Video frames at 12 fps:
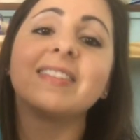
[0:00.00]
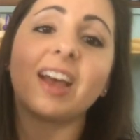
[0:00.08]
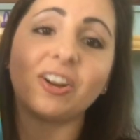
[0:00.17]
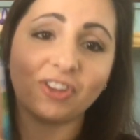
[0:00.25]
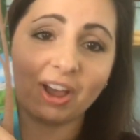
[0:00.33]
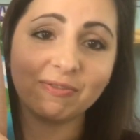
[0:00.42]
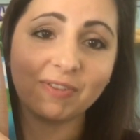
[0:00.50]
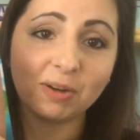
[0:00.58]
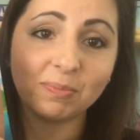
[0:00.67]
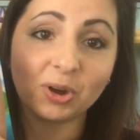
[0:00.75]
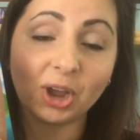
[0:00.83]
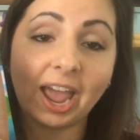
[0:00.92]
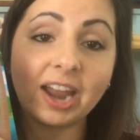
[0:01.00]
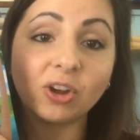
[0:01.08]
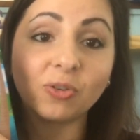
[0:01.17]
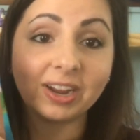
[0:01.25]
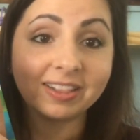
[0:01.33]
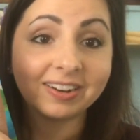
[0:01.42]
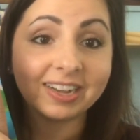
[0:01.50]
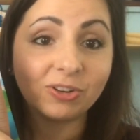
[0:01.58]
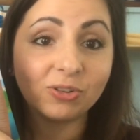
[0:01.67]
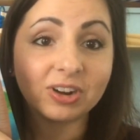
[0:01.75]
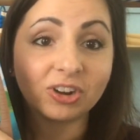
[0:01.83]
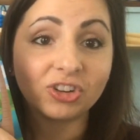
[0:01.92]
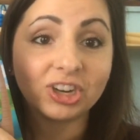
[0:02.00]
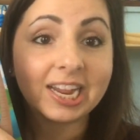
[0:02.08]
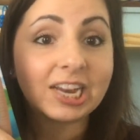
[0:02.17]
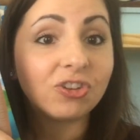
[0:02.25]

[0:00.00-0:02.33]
Such a fun book and a great little introduction